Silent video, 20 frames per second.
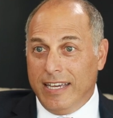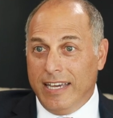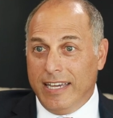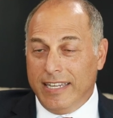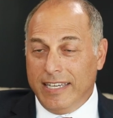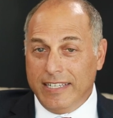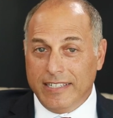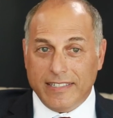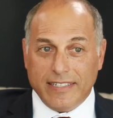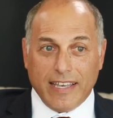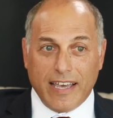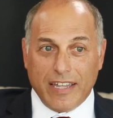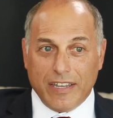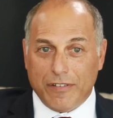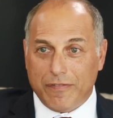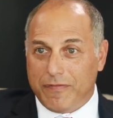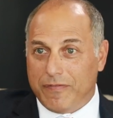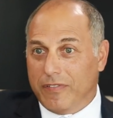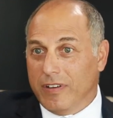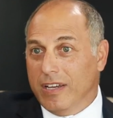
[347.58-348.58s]
And he said,
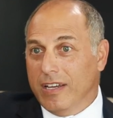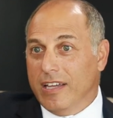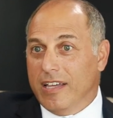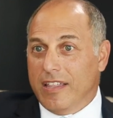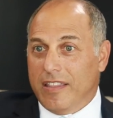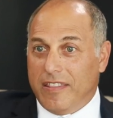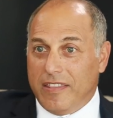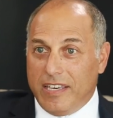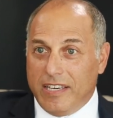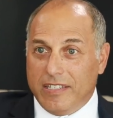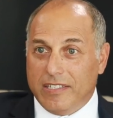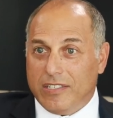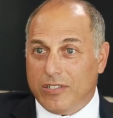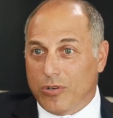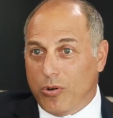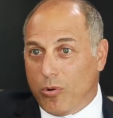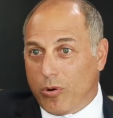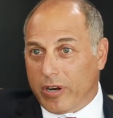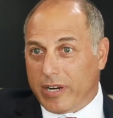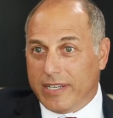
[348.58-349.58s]
if these
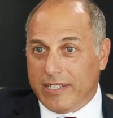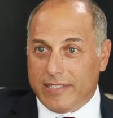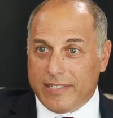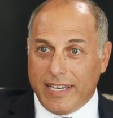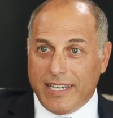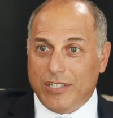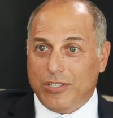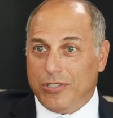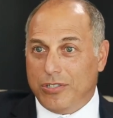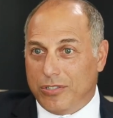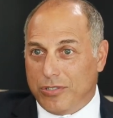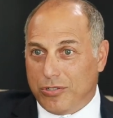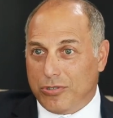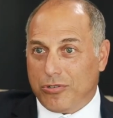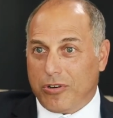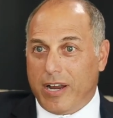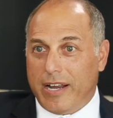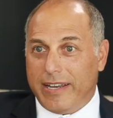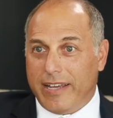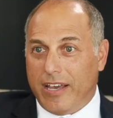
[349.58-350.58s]
organizations are
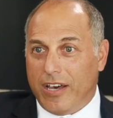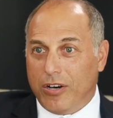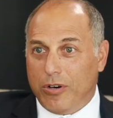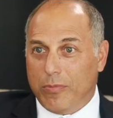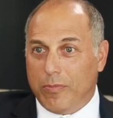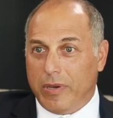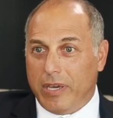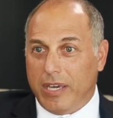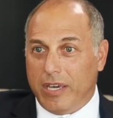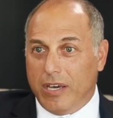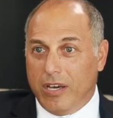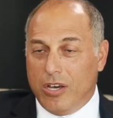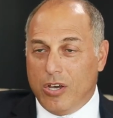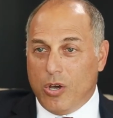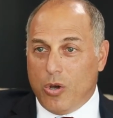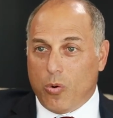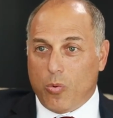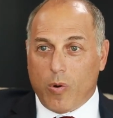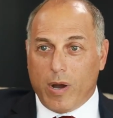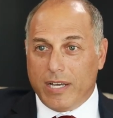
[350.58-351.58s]
trying to help me,
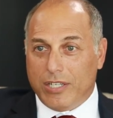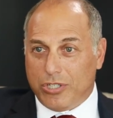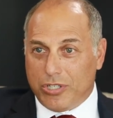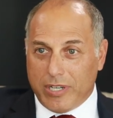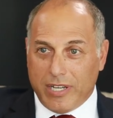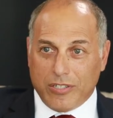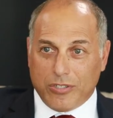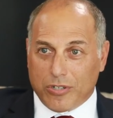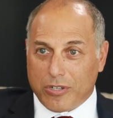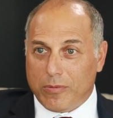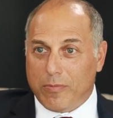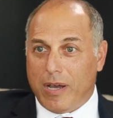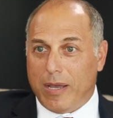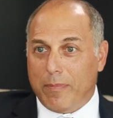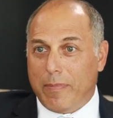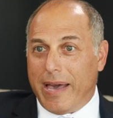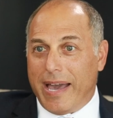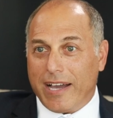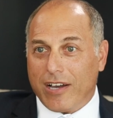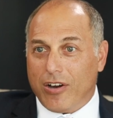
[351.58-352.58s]
why should I turn my
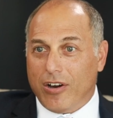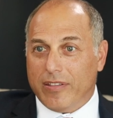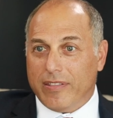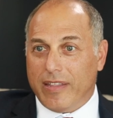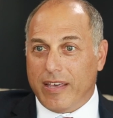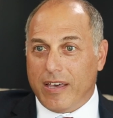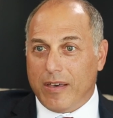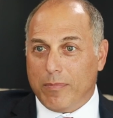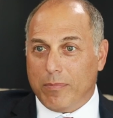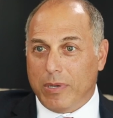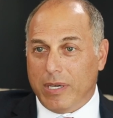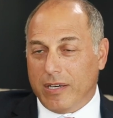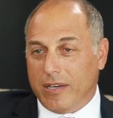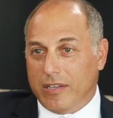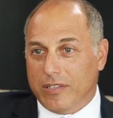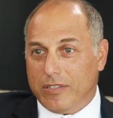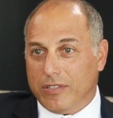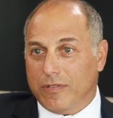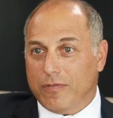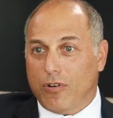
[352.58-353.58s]
back on them
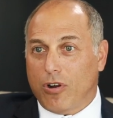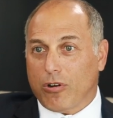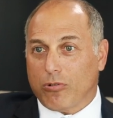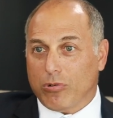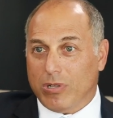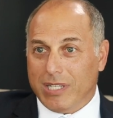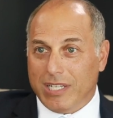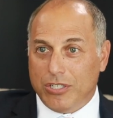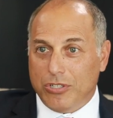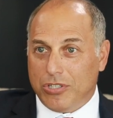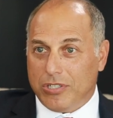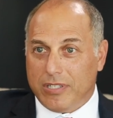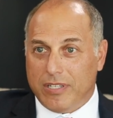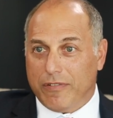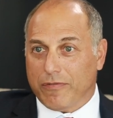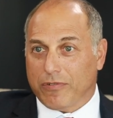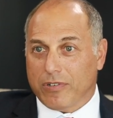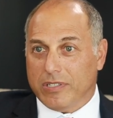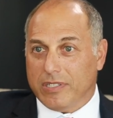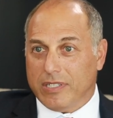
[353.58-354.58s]
because of our religious
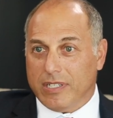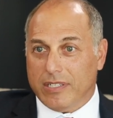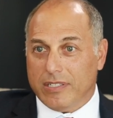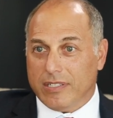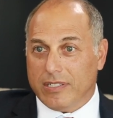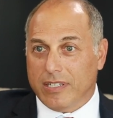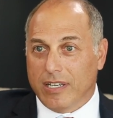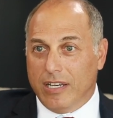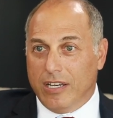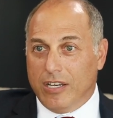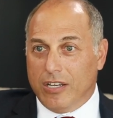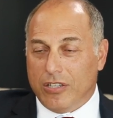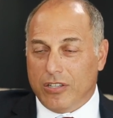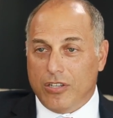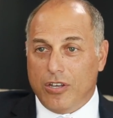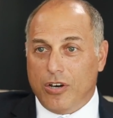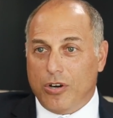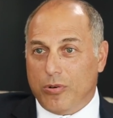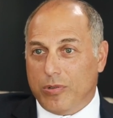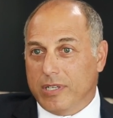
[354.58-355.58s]
differences?
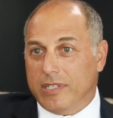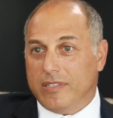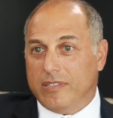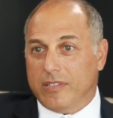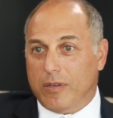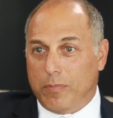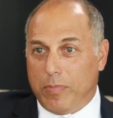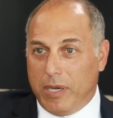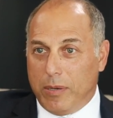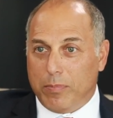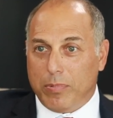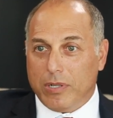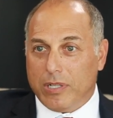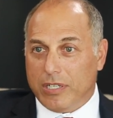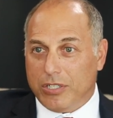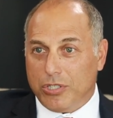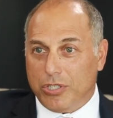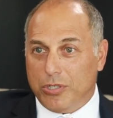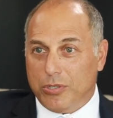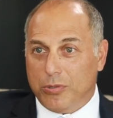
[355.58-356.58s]
No, this is a people
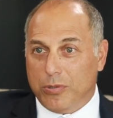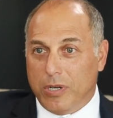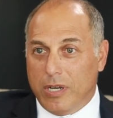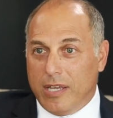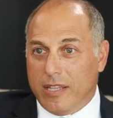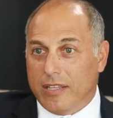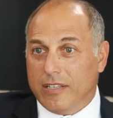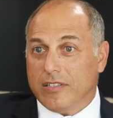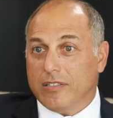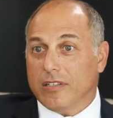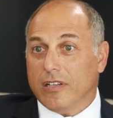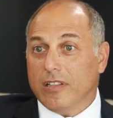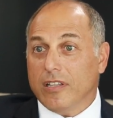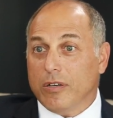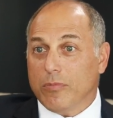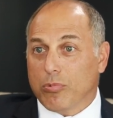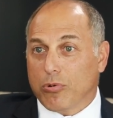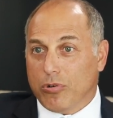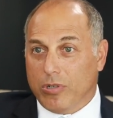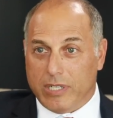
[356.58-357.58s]
issue. This is a
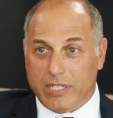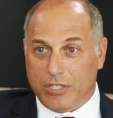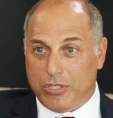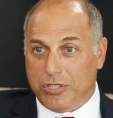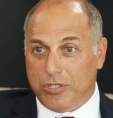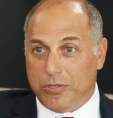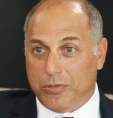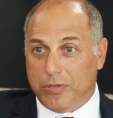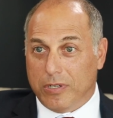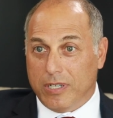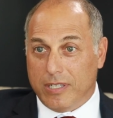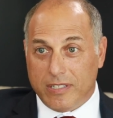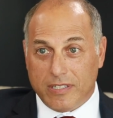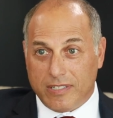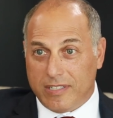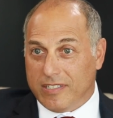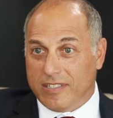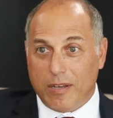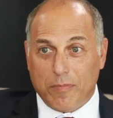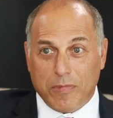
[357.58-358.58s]
liberal issue.
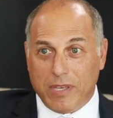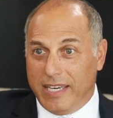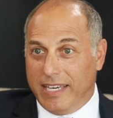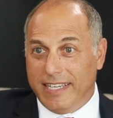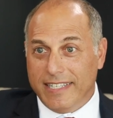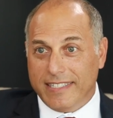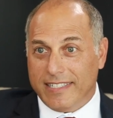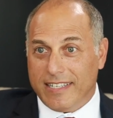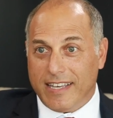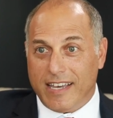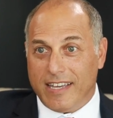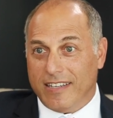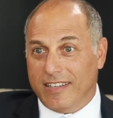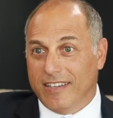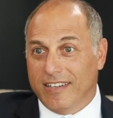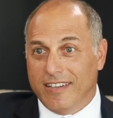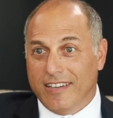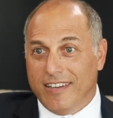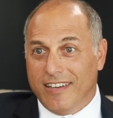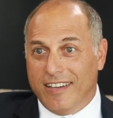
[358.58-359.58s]
This is something he said.
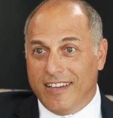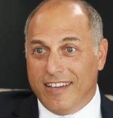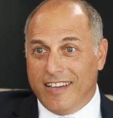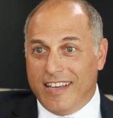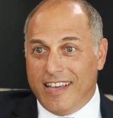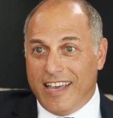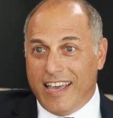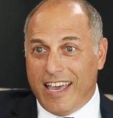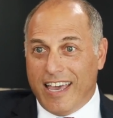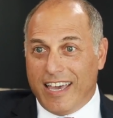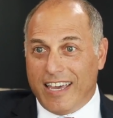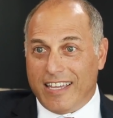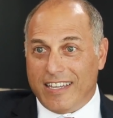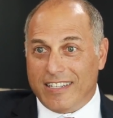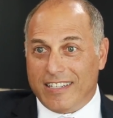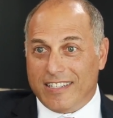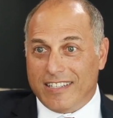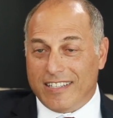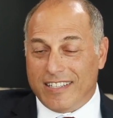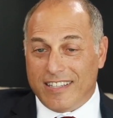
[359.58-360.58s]

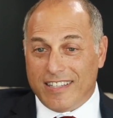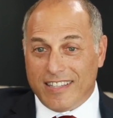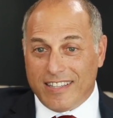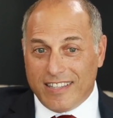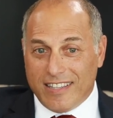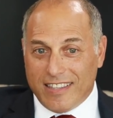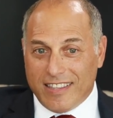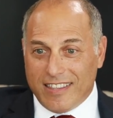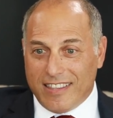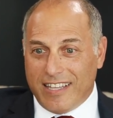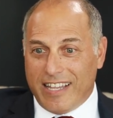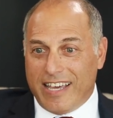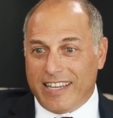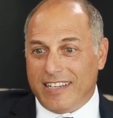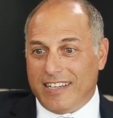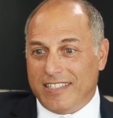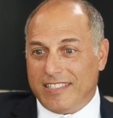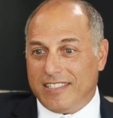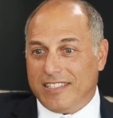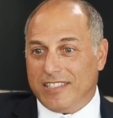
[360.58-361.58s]
And let
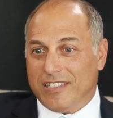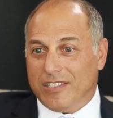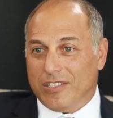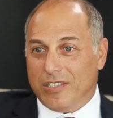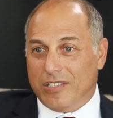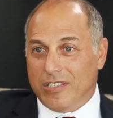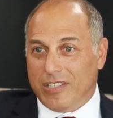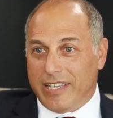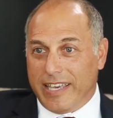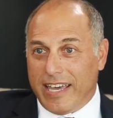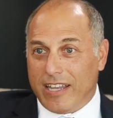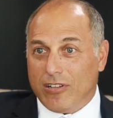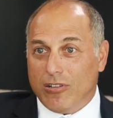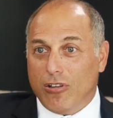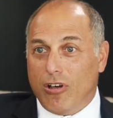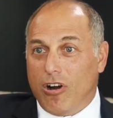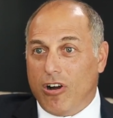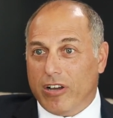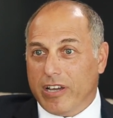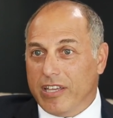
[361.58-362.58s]
us get
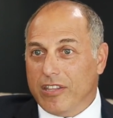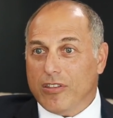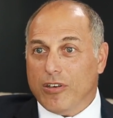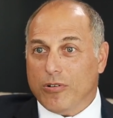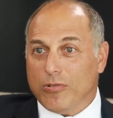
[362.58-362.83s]
along in